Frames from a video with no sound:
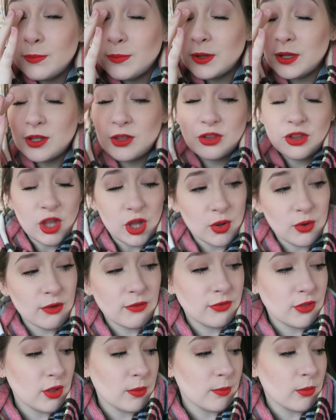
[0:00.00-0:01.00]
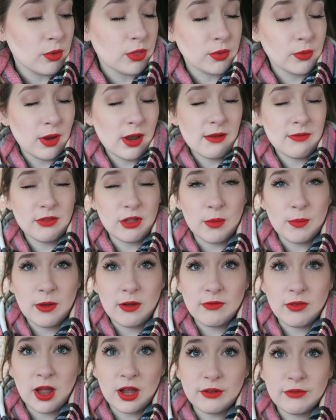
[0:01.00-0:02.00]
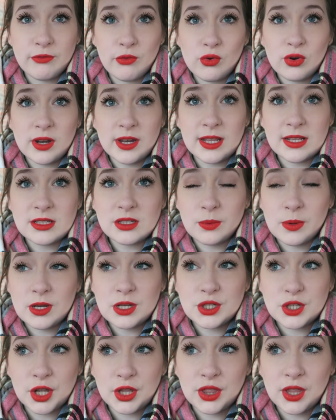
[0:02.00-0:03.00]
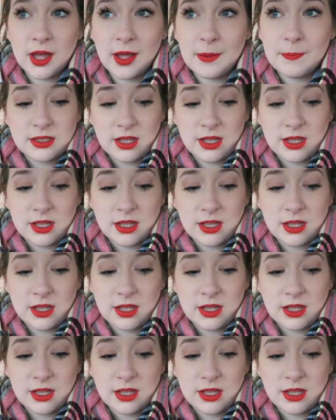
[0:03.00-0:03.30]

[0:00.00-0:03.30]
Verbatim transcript: because two of them or three of them have like fallen into each other